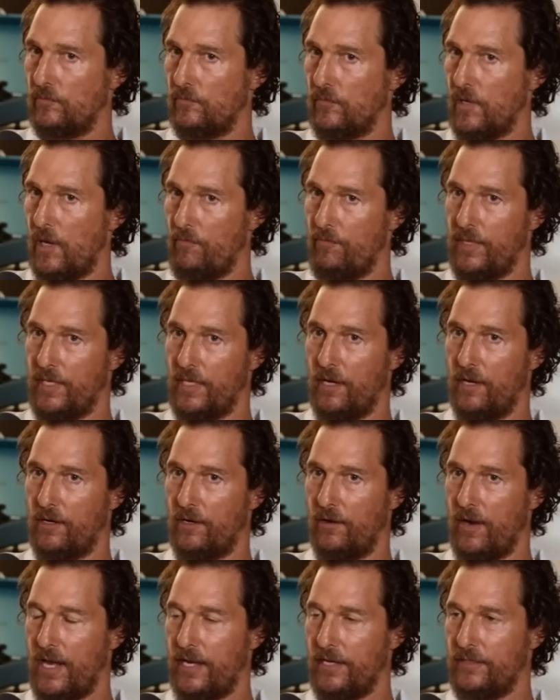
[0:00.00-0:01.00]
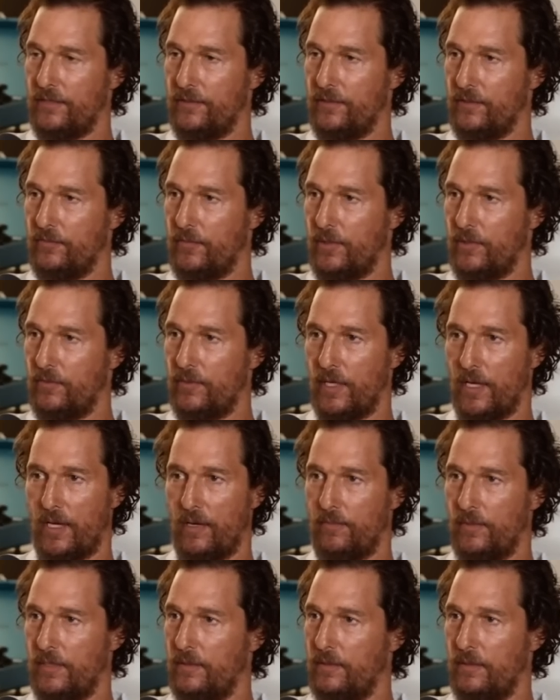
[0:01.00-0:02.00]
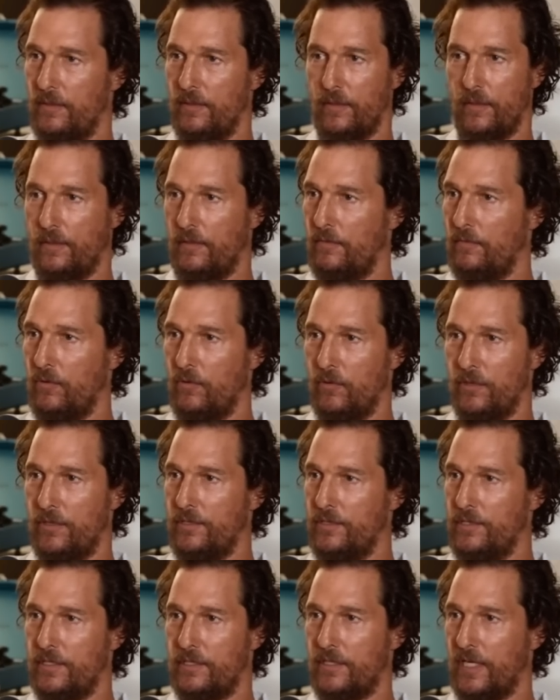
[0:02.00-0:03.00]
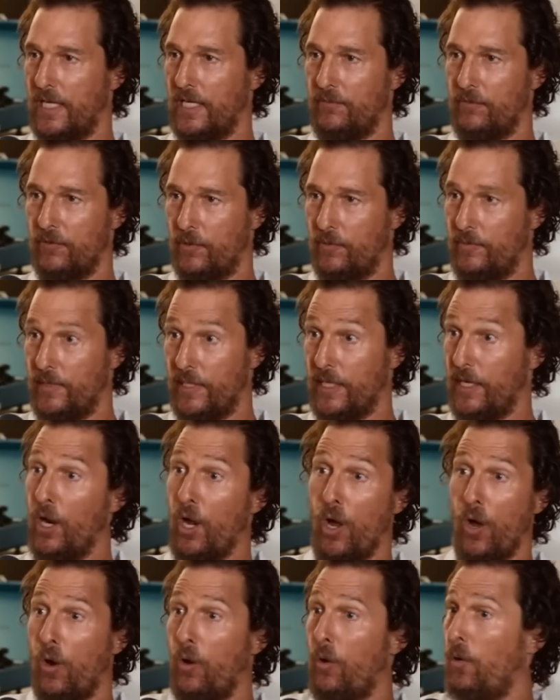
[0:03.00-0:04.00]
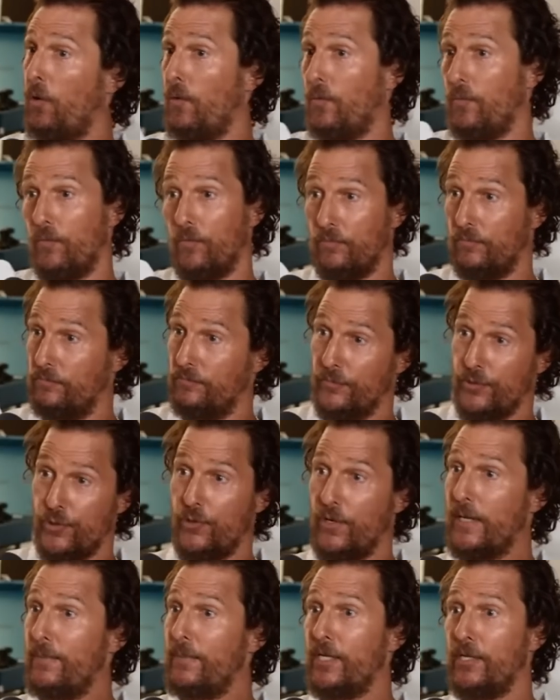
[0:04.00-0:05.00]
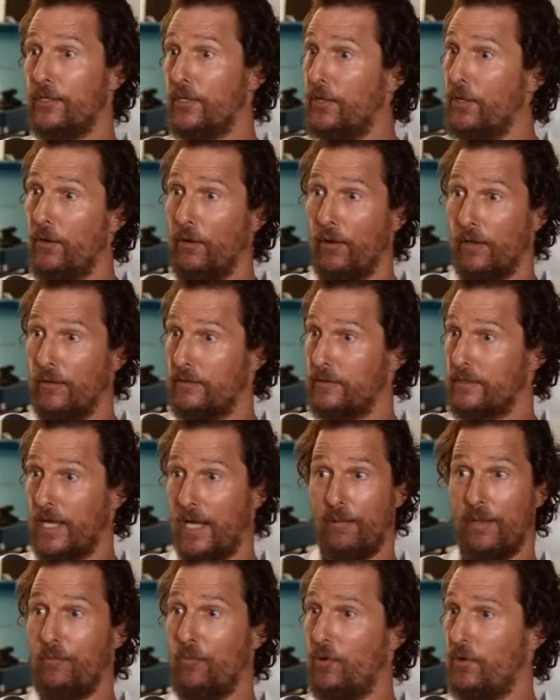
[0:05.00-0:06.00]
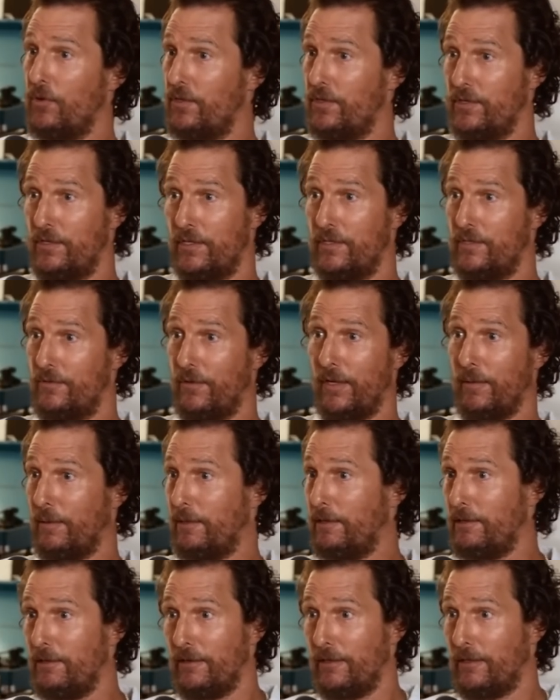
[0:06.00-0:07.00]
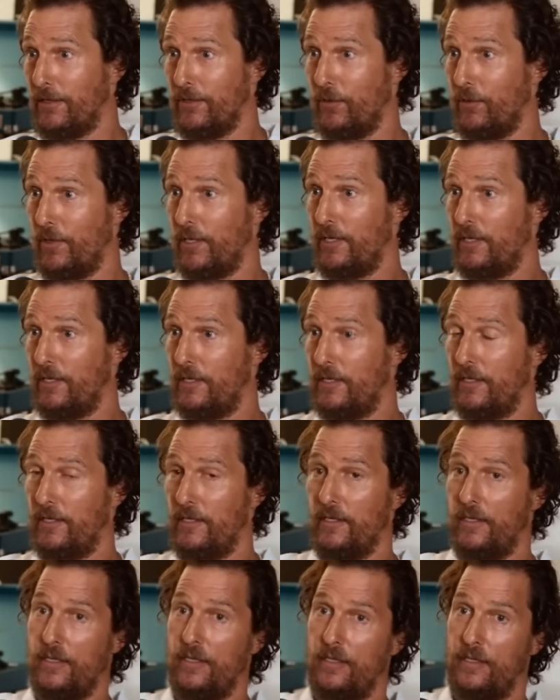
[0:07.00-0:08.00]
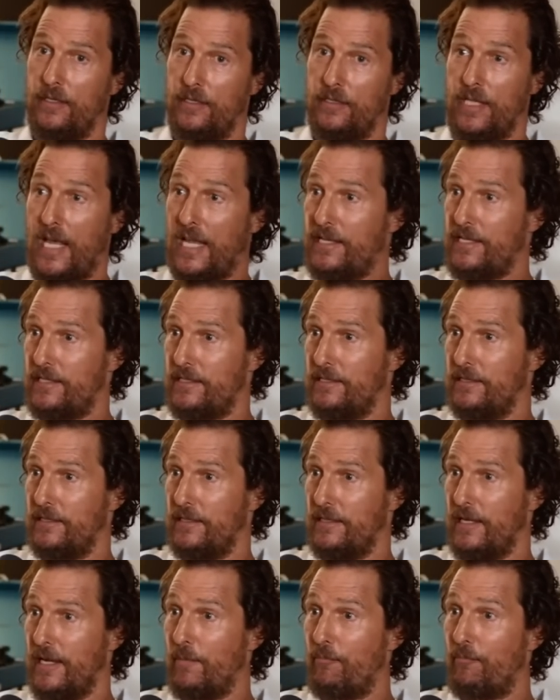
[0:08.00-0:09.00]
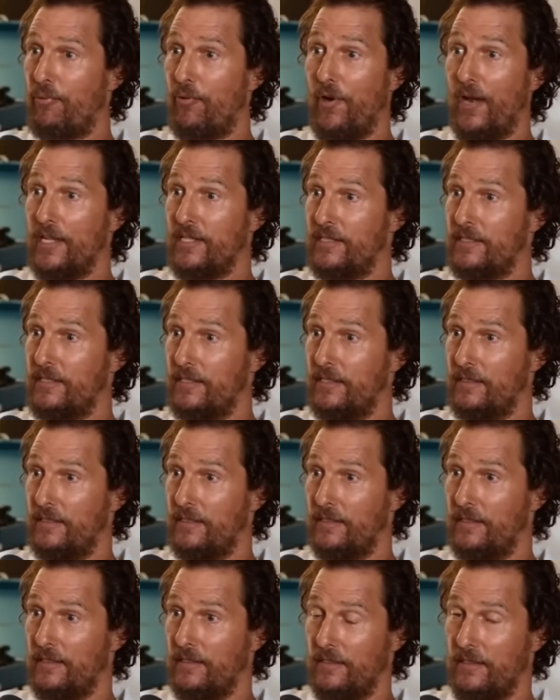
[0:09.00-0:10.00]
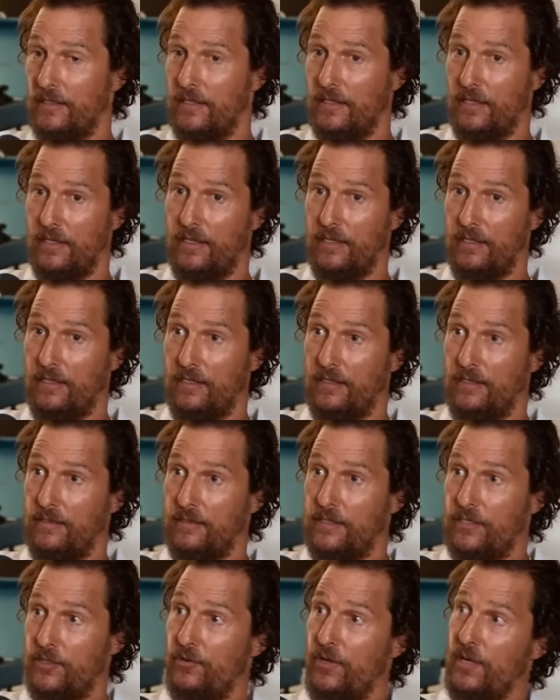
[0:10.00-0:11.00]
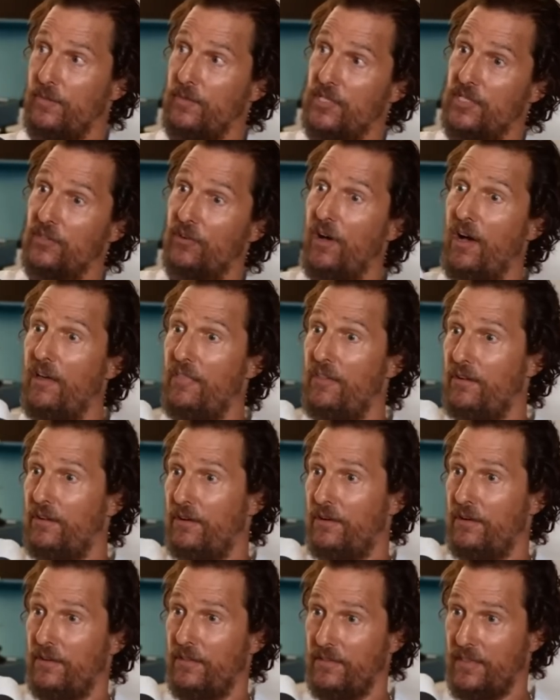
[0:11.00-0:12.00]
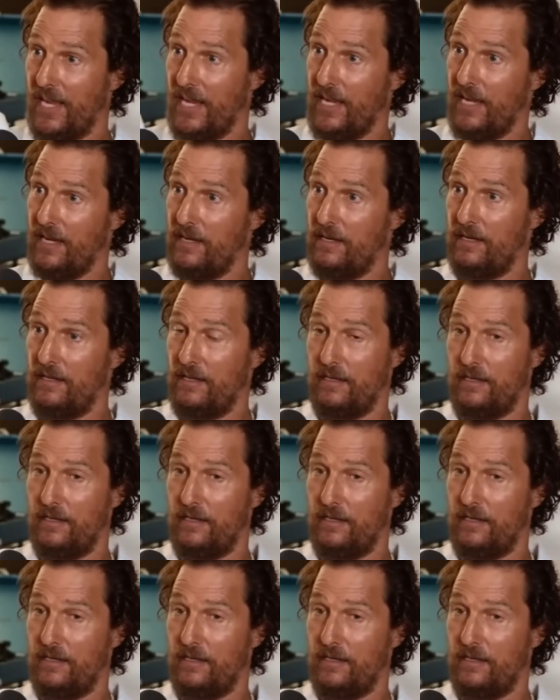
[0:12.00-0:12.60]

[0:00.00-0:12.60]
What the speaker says: I'm big on gratitude, but we got to be more than just thankful to be here. Oh, dream it, you can do it. It's got to be more than just dream it, you can do it. That's impressed. The dream is still other than.